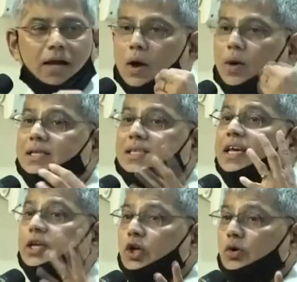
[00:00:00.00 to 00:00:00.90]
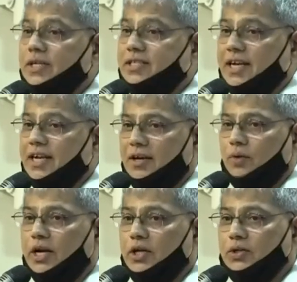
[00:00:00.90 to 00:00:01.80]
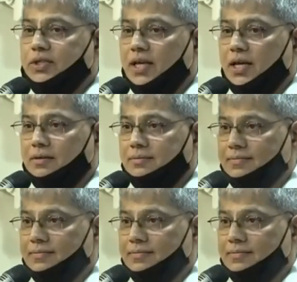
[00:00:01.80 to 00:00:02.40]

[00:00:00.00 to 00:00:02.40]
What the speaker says: Now I say university. What do you see?